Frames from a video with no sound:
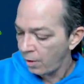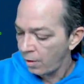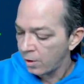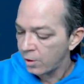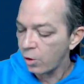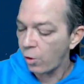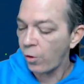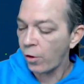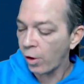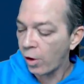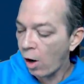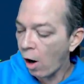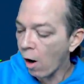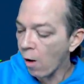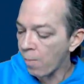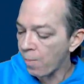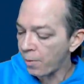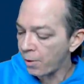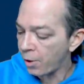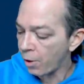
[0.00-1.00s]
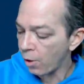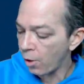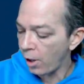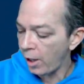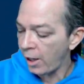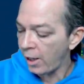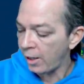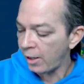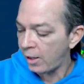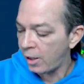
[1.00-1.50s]
So the carpenter
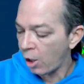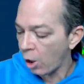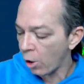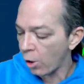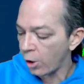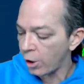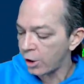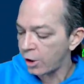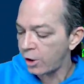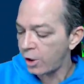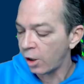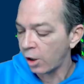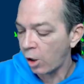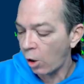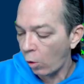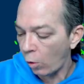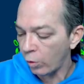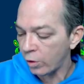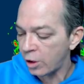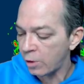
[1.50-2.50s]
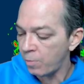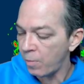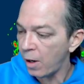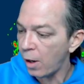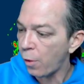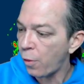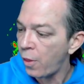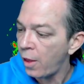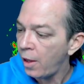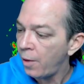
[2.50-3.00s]
encouraged the
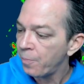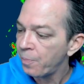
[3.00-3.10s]
goldsmith,